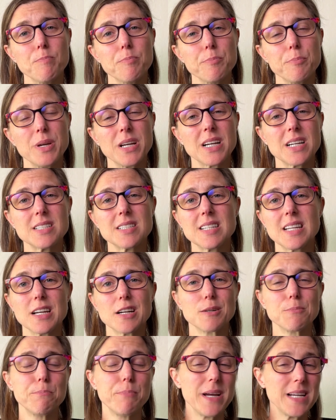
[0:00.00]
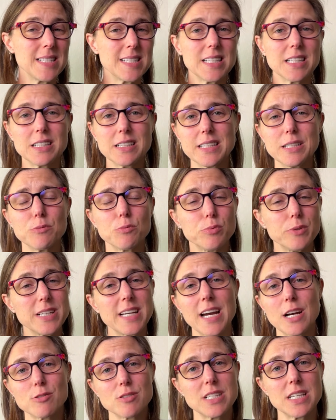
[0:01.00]
because they are basically
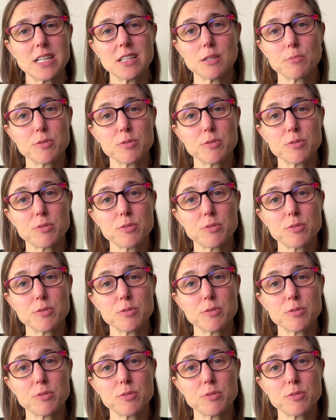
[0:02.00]
recounting the